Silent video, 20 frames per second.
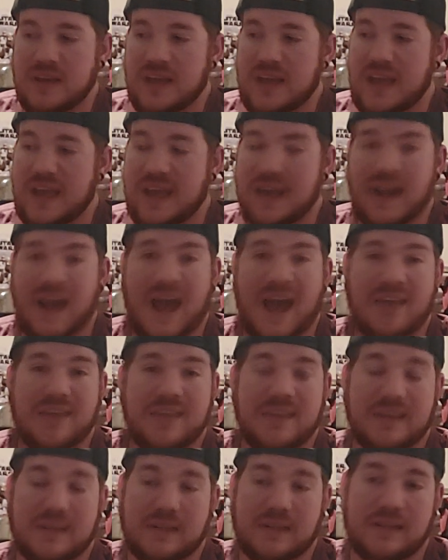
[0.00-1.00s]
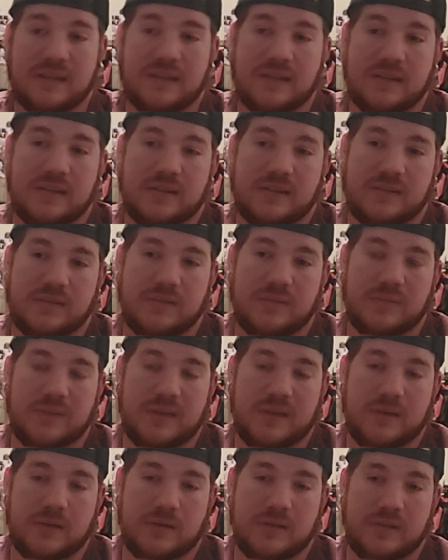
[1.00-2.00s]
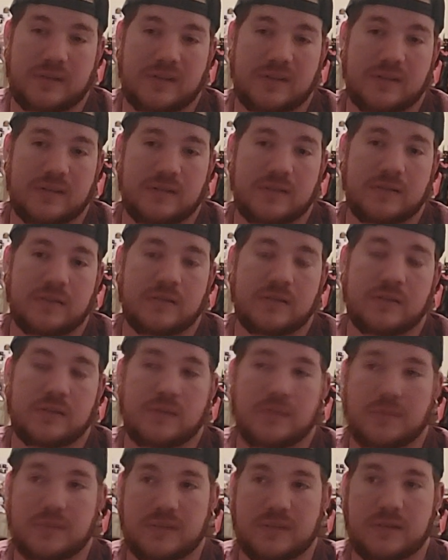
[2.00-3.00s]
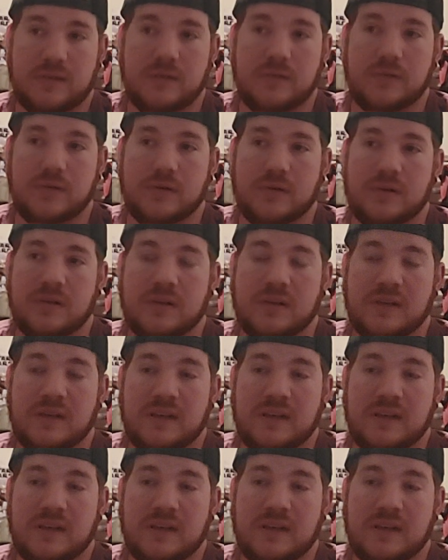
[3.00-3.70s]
and I think it is even better than some of the newer